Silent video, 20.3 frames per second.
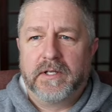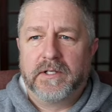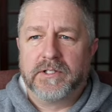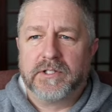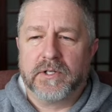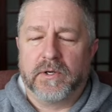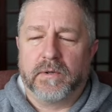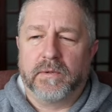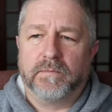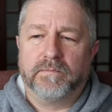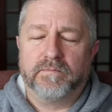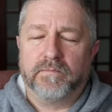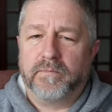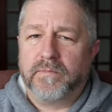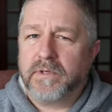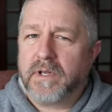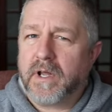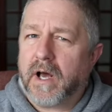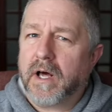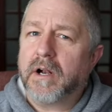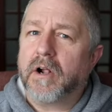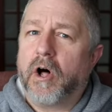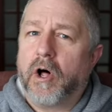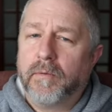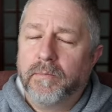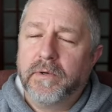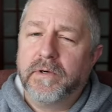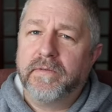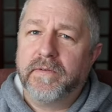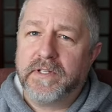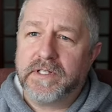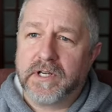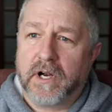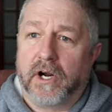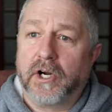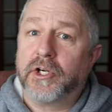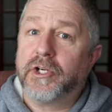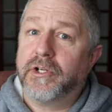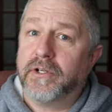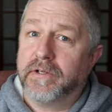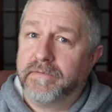So not all movies are
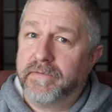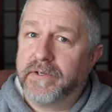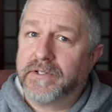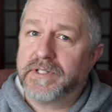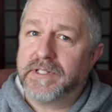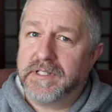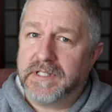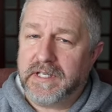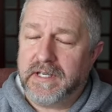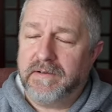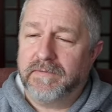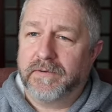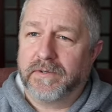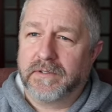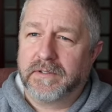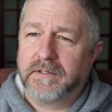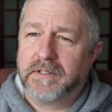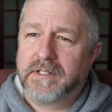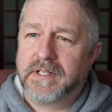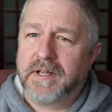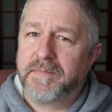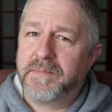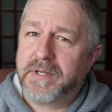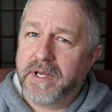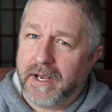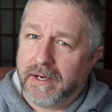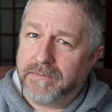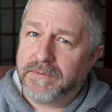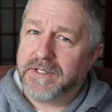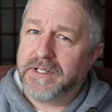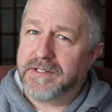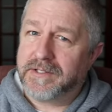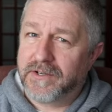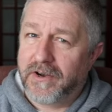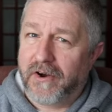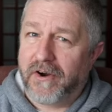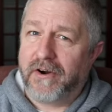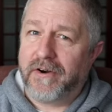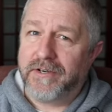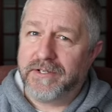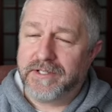good versus evil. Sometimes it's
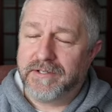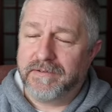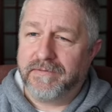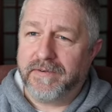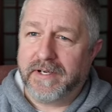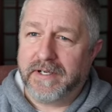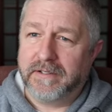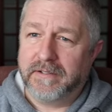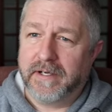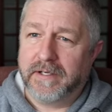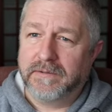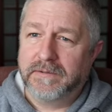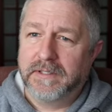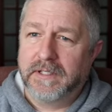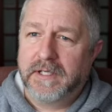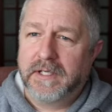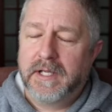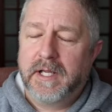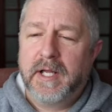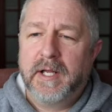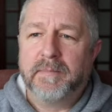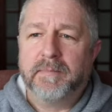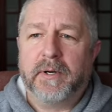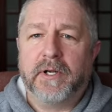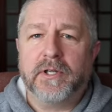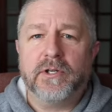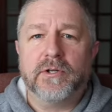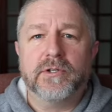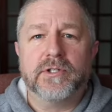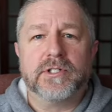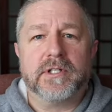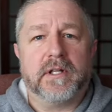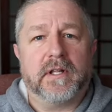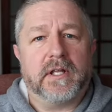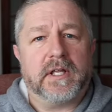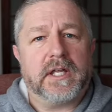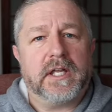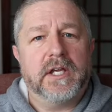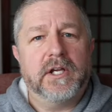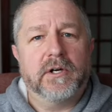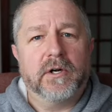hard to figure out, but usually the
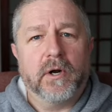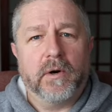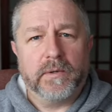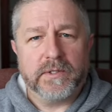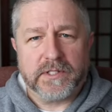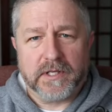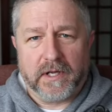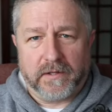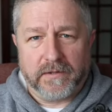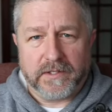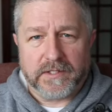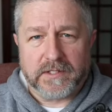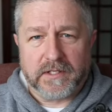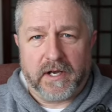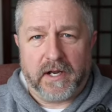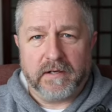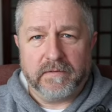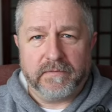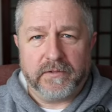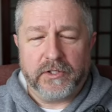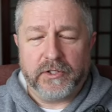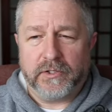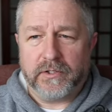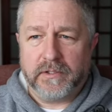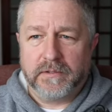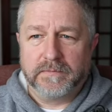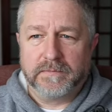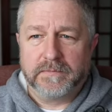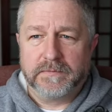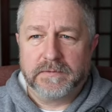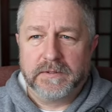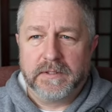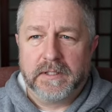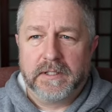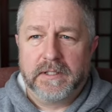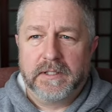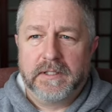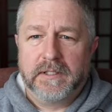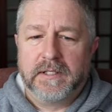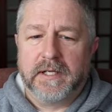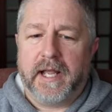hero is on the side of good
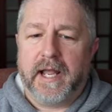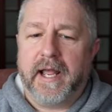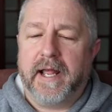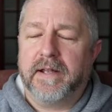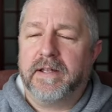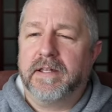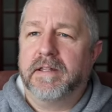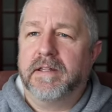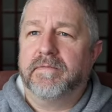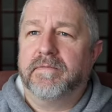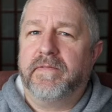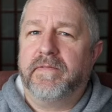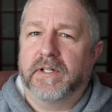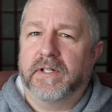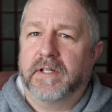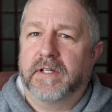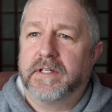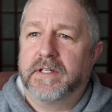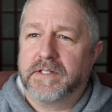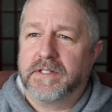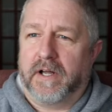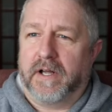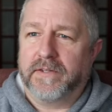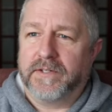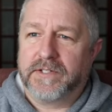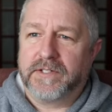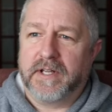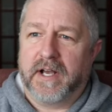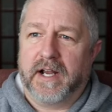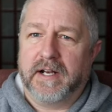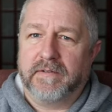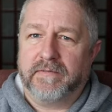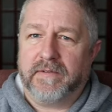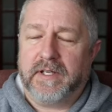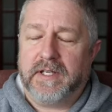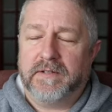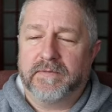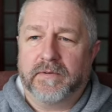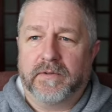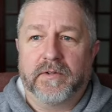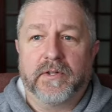and the villain is on the side of
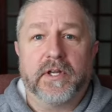evil.